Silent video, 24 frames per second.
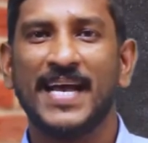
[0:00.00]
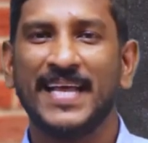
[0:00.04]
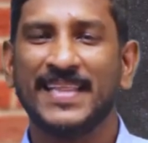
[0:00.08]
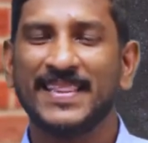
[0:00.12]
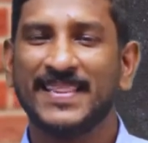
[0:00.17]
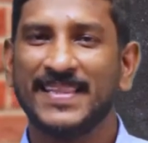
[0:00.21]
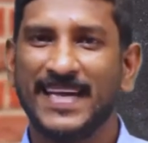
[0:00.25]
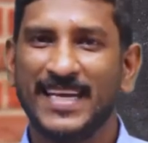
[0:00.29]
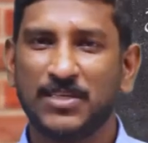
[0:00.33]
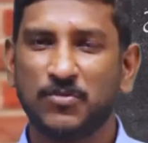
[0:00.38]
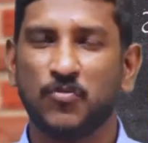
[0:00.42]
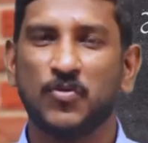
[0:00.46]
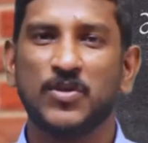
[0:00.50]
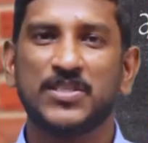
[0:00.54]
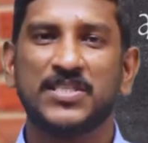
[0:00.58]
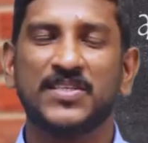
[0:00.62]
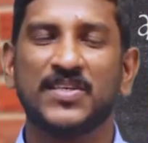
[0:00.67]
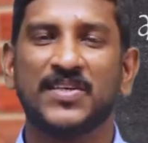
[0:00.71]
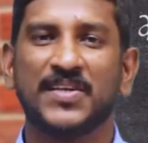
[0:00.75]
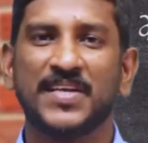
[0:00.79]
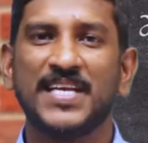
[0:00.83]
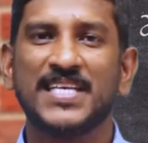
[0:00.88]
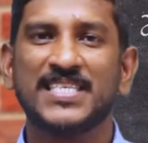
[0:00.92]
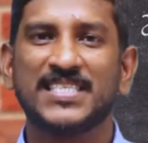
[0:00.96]
and that was
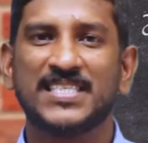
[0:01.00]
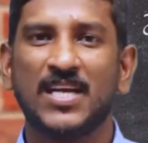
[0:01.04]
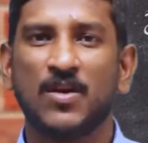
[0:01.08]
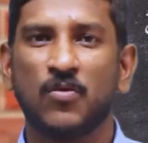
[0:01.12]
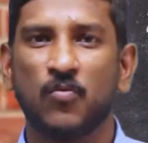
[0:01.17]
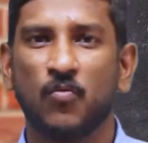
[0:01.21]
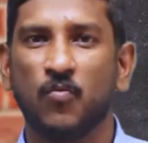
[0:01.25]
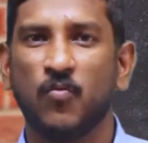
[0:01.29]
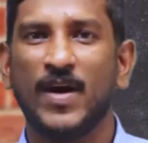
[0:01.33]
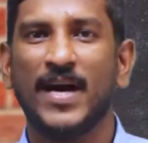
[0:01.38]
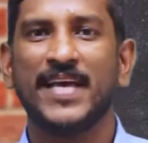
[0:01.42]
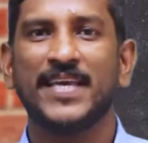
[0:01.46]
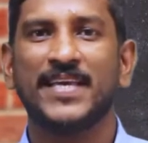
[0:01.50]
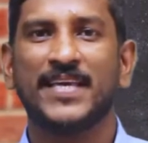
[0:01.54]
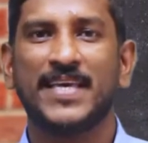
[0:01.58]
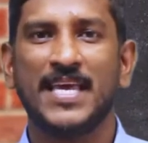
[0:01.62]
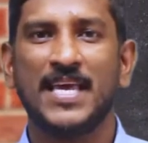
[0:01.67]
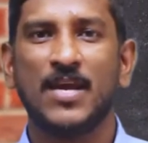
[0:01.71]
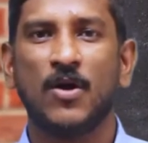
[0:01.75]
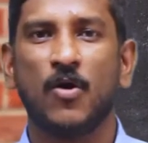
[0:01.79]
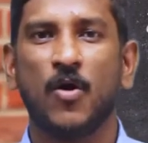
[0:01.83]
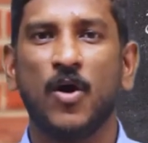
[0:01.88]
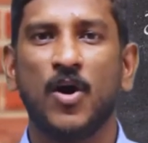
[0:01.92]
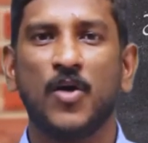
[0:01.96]
the reason why
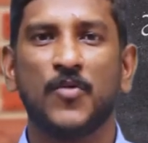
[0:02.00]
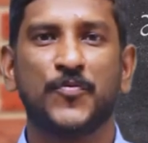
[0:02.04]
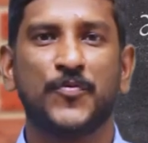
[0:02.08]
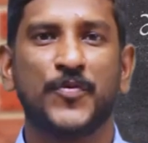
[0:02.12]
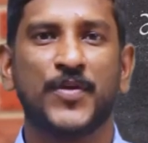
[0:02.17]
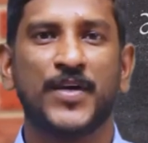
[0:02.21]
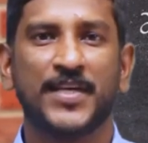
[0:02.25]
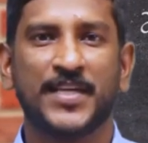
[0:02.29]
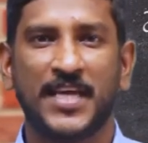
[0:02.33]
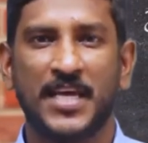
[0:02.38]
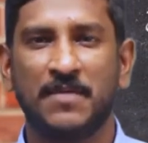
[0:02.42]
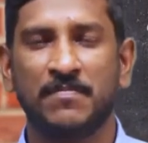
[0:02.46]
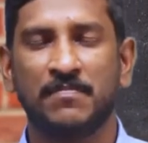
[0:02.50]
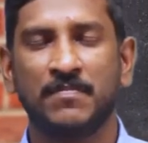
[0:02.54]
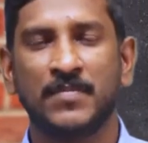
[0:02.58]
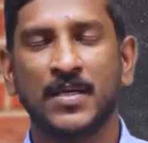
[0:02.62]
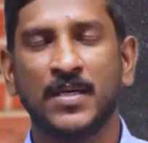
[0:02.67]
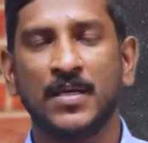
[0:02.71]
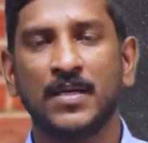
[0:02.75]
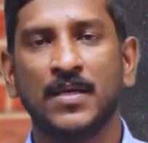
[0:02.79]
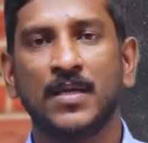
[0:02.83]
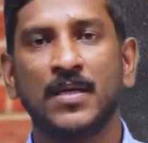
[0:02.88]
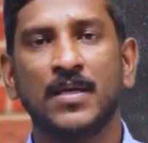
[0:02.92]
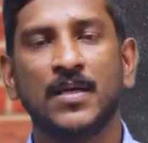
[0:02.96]
he offered
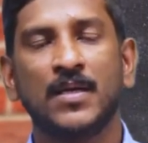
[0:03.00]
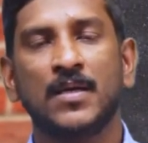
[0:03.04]
him